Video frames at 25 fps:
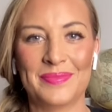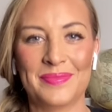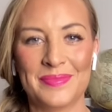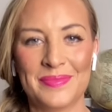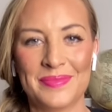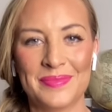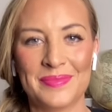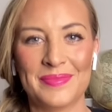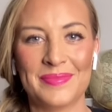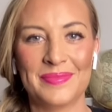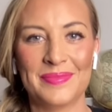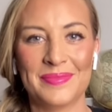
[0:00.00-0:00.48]

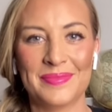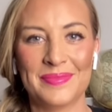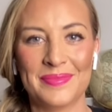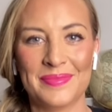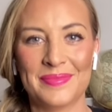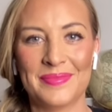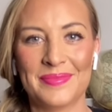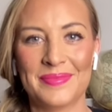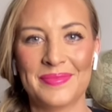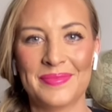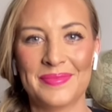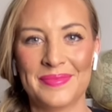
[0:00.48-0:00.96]

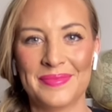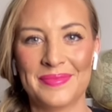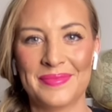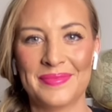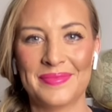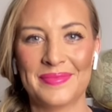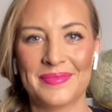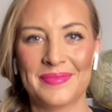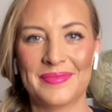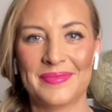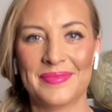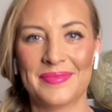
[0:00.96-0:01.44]

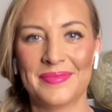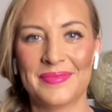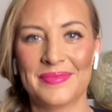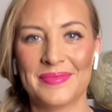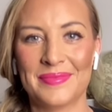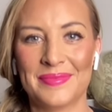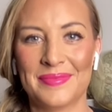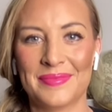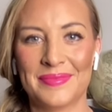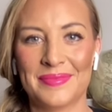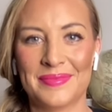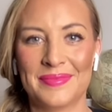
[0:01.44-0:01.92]

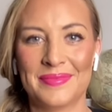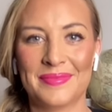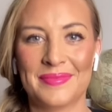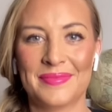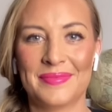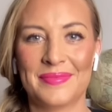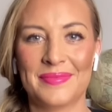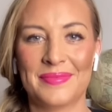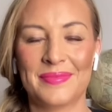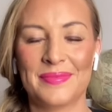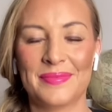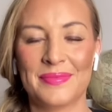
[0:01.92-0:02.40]

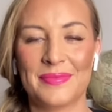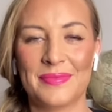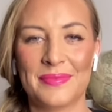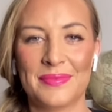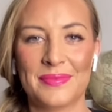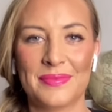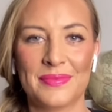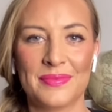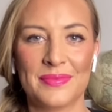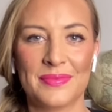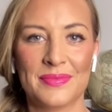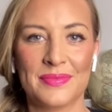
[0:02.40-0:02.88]

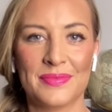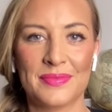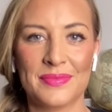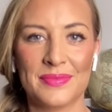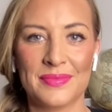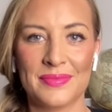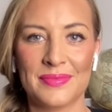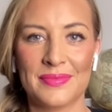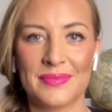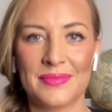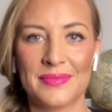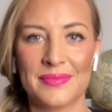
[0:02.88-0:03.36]

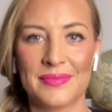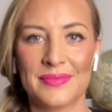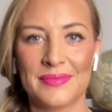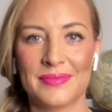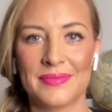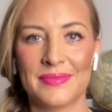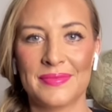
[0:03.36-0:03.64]
[no speech]